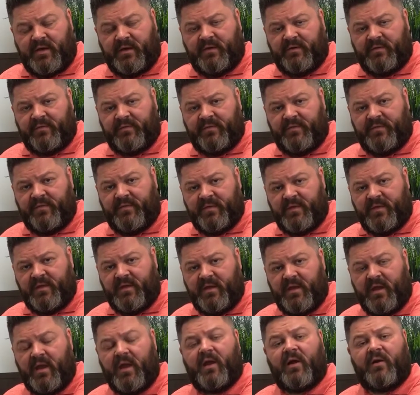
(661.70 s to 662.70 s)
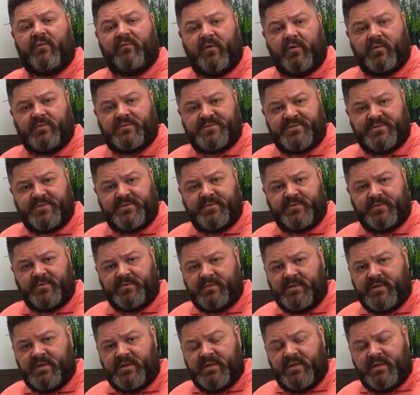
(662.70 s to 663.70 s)
of the Airvo 2
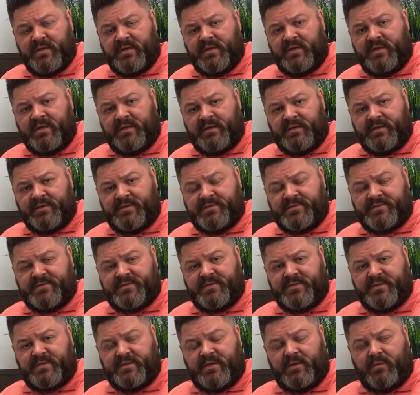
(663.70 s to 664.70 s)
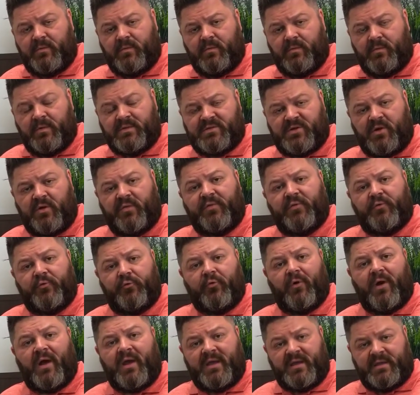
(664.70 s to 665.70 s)
is what's called the
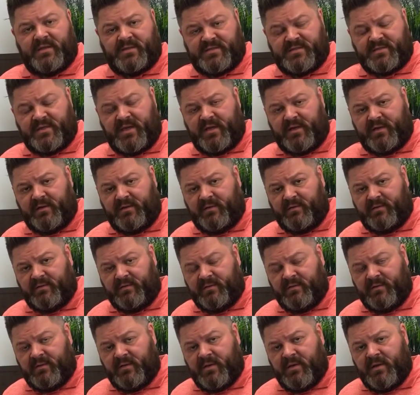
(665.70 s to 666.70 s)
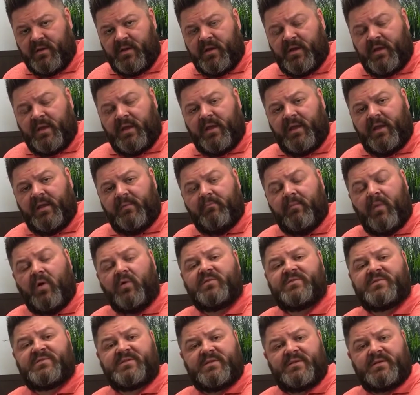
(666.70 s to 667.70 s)
drying cycle. In
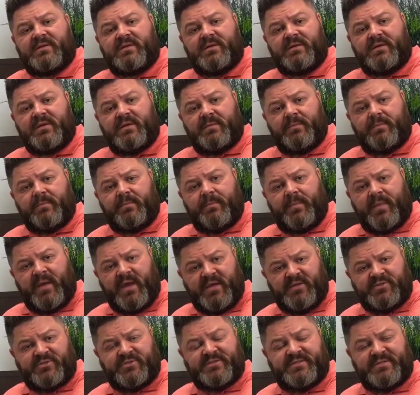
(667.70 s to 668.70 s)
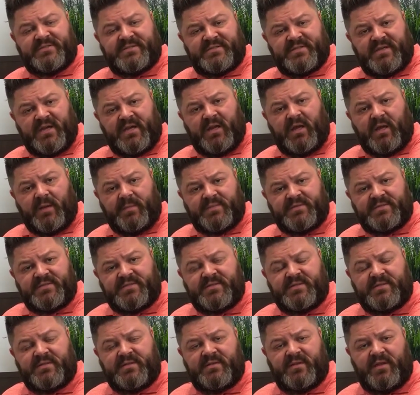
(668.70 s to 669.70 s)
most patient
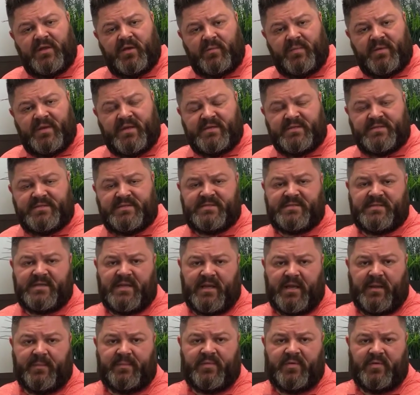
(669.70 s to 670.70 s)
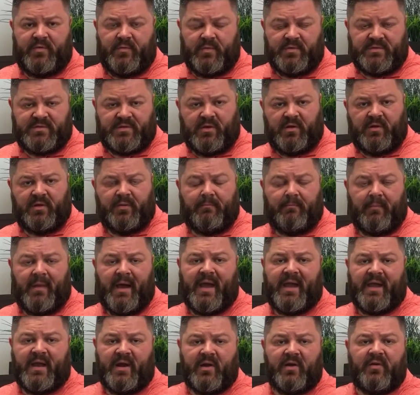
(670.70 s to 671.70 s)
setups, they'll be set up to what's called a
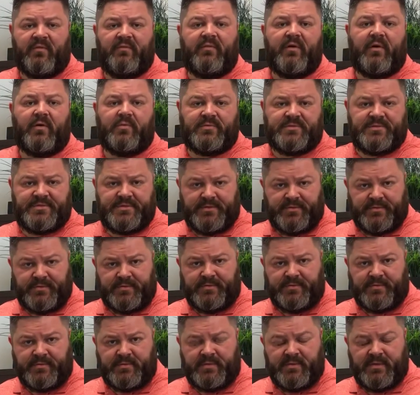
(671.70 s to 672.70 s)
MyAirvo 2.